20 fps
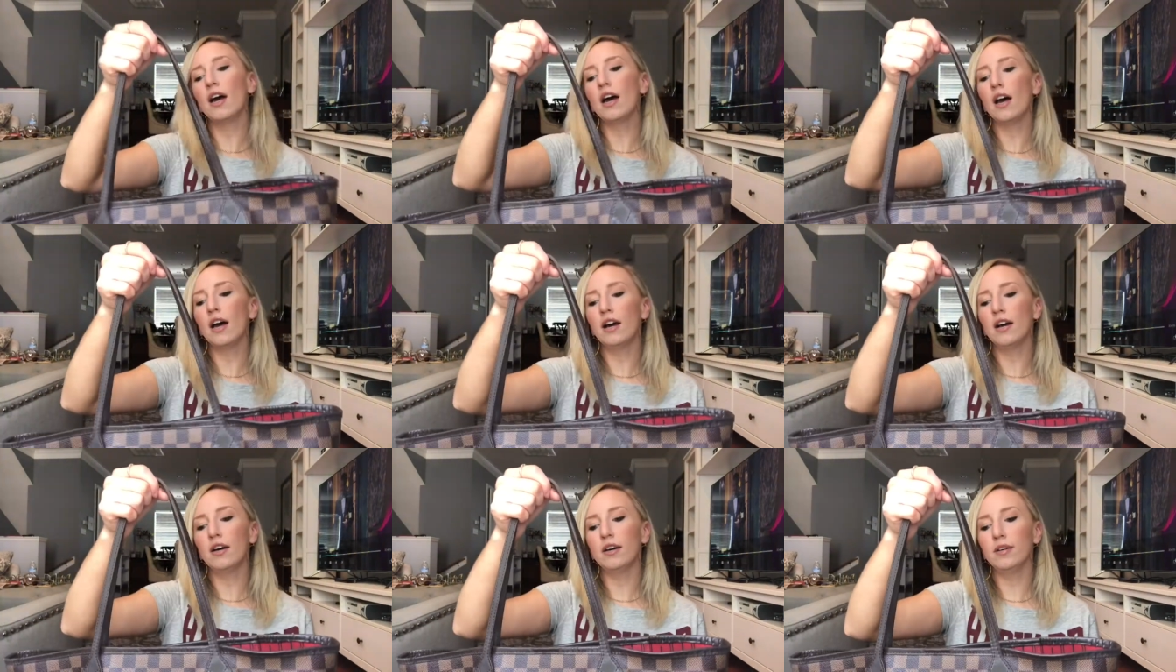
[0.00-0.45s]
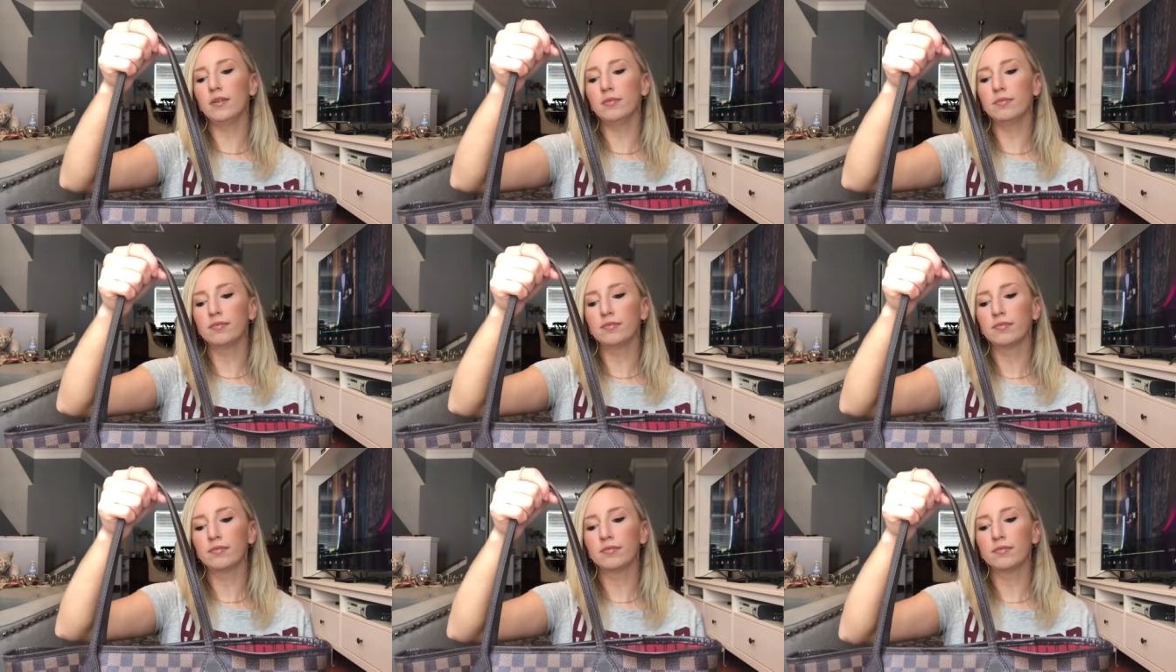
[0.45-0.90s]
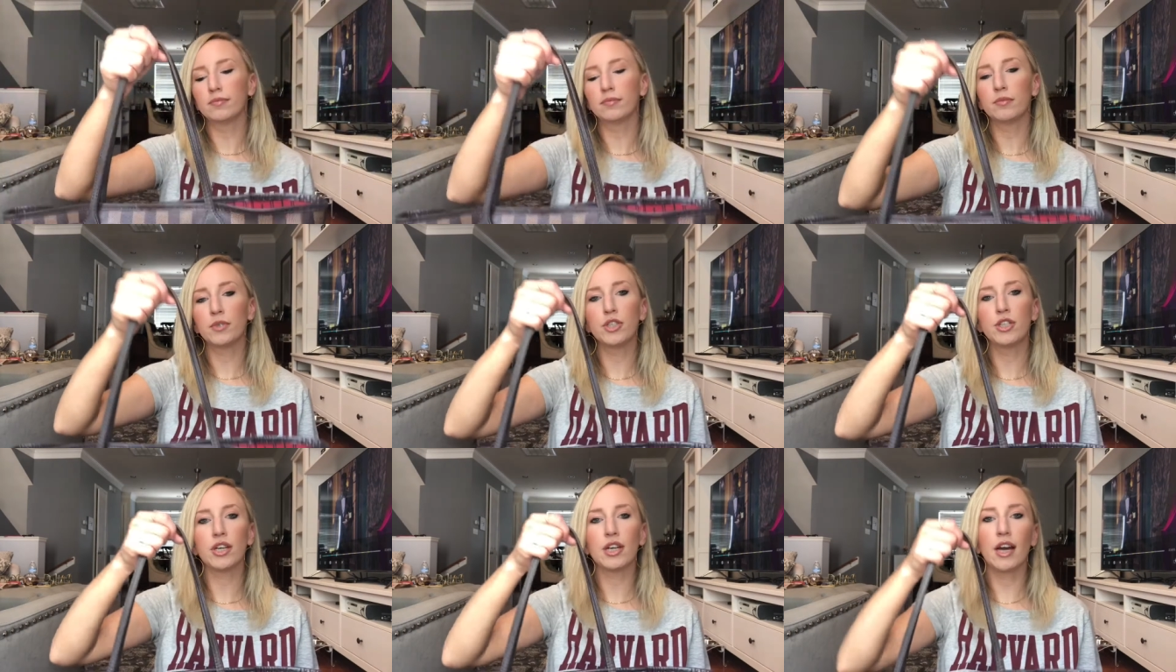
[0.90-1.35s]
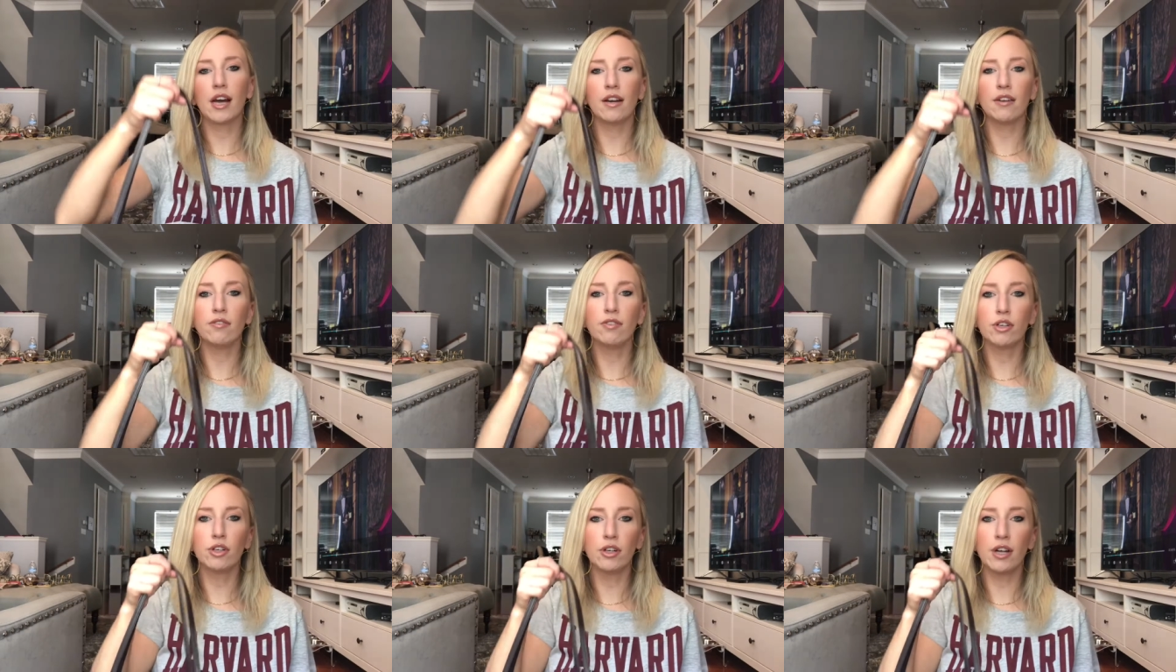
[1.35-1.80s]
um, which I kind
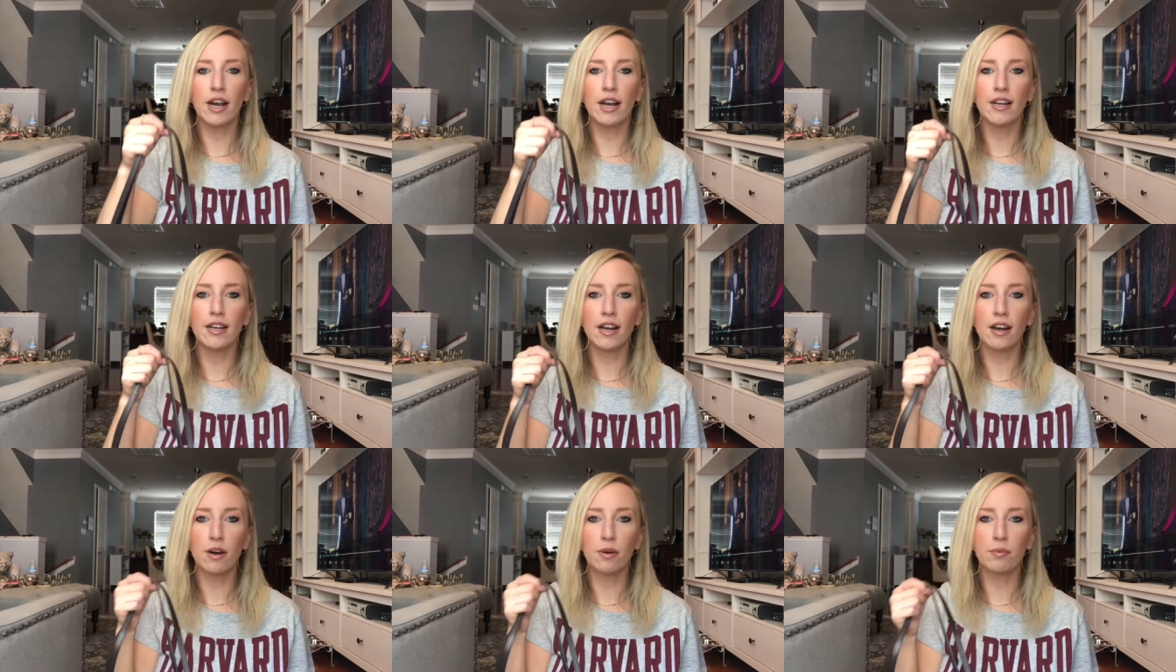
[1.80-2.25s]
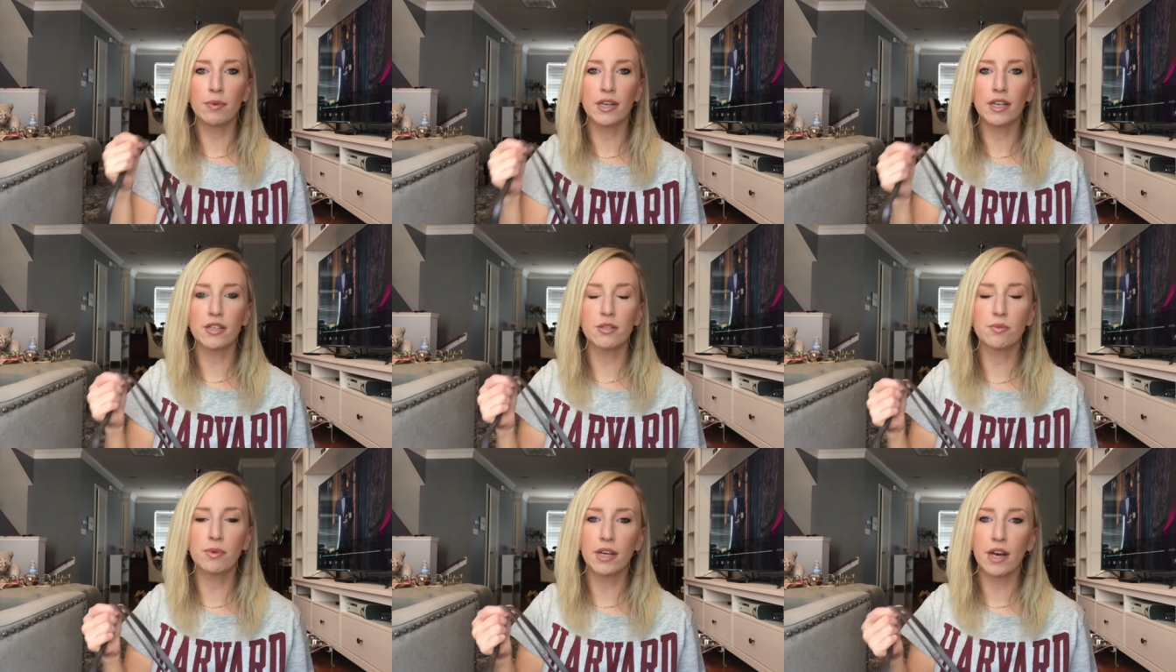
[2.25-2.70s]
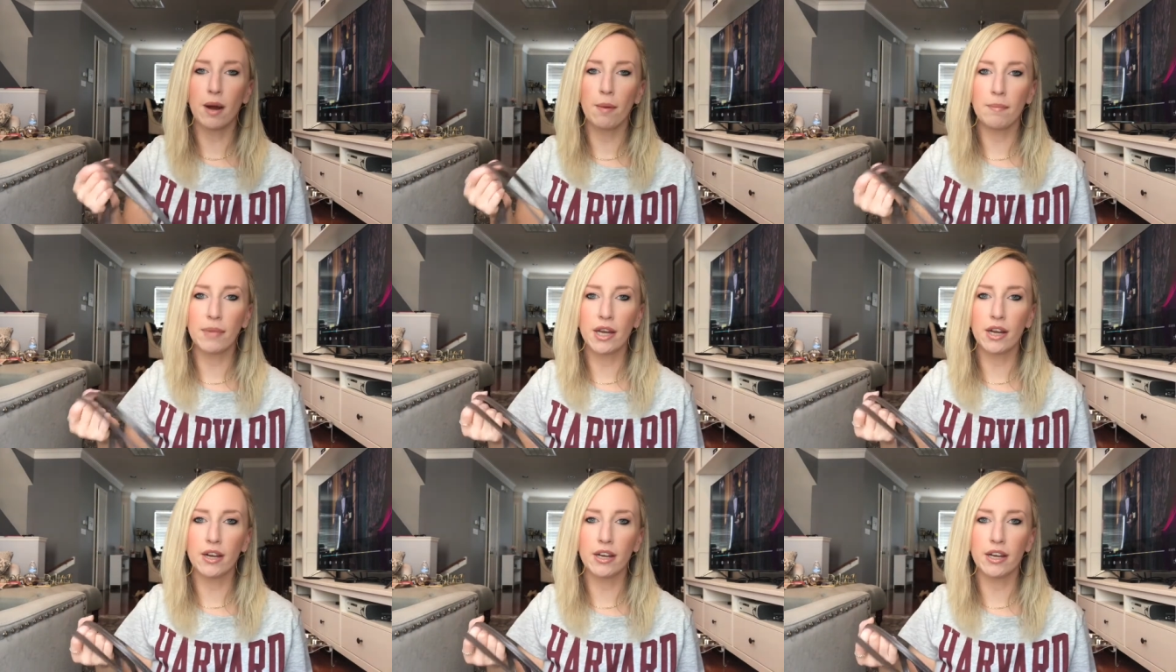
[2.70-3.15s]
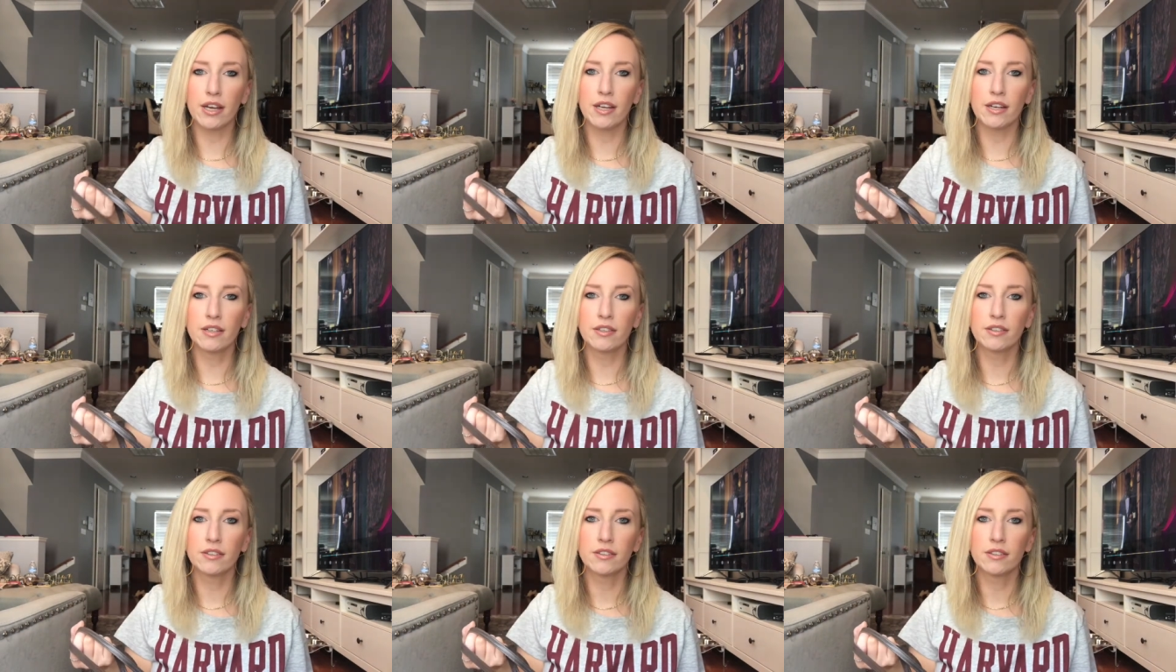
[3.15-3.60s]
of regret now because we got married